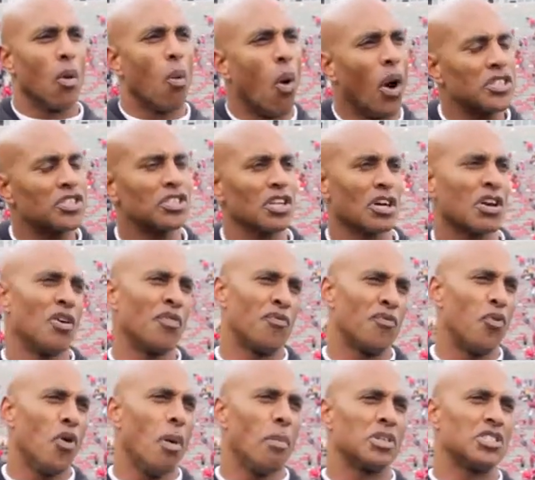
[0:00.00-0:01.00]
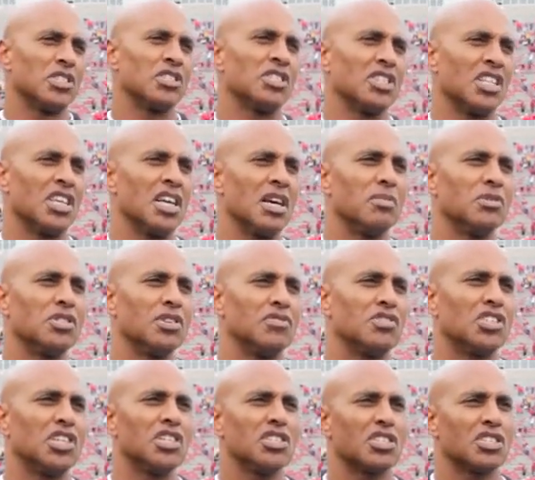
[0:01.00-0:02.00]
wants to conform us into the image of
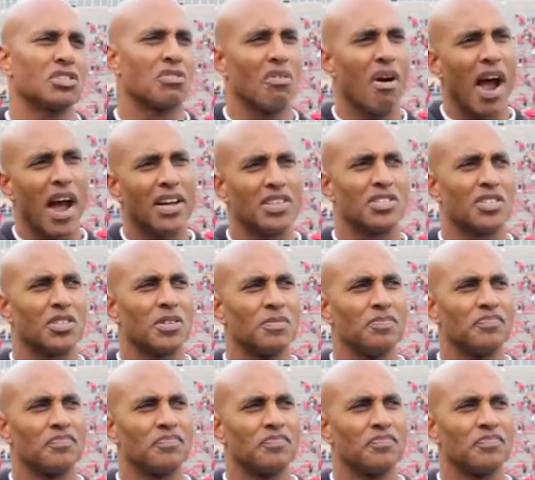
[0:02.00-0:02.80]
Jesus Christ.